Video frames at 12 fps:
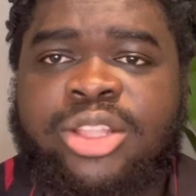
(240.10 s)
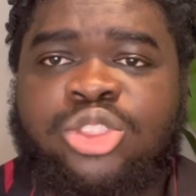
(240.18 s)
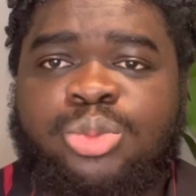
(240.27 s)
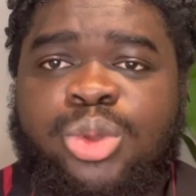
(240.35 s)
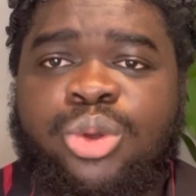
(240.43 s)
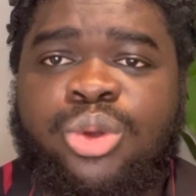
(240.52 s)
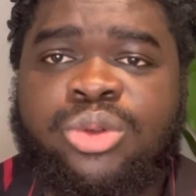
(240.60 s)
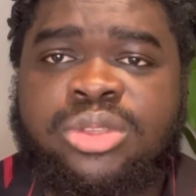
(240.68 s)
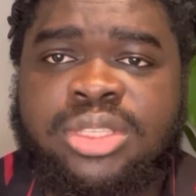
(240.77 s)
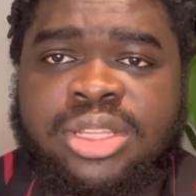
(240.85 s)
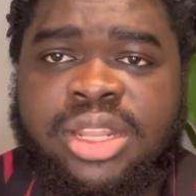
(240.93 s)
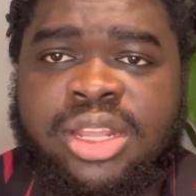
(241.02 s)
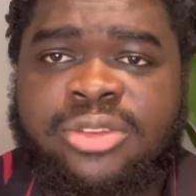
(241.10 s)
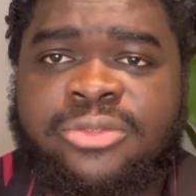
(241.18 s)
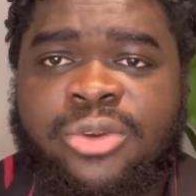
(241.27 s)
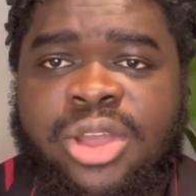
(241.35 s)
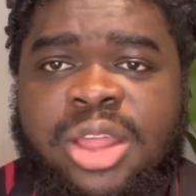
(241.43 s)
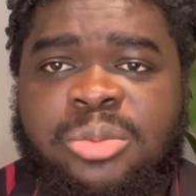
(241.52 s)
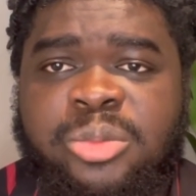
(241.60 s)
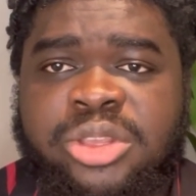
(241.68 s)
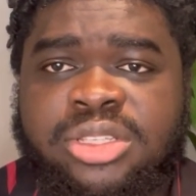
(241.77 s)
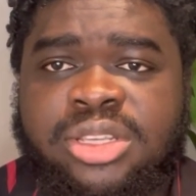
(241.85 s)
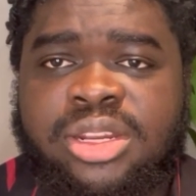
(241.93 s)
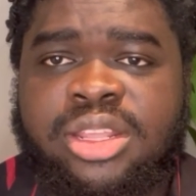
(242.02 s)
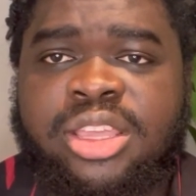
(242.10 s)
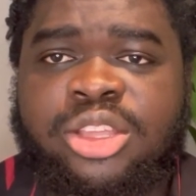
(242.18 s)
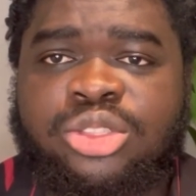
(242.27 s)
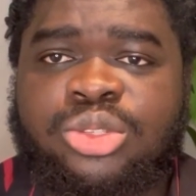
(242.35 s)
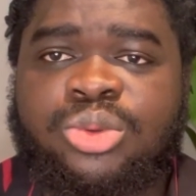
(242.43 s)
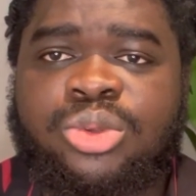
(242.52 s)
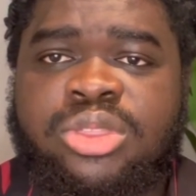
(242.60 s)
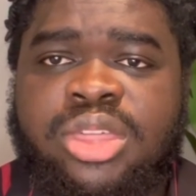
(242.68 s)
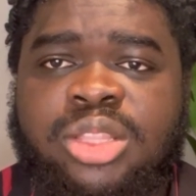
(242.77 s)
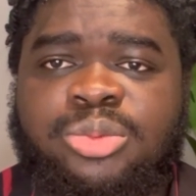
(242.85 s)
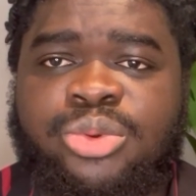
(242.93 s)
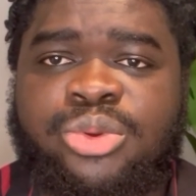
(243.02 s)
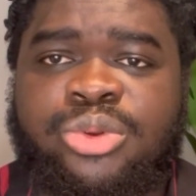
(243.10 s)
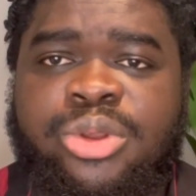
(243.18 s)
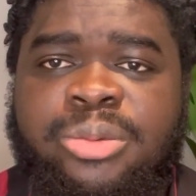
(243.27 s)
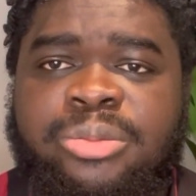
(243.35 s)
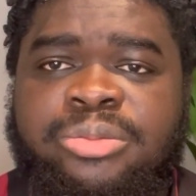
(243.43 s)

to be considered for admission into that program.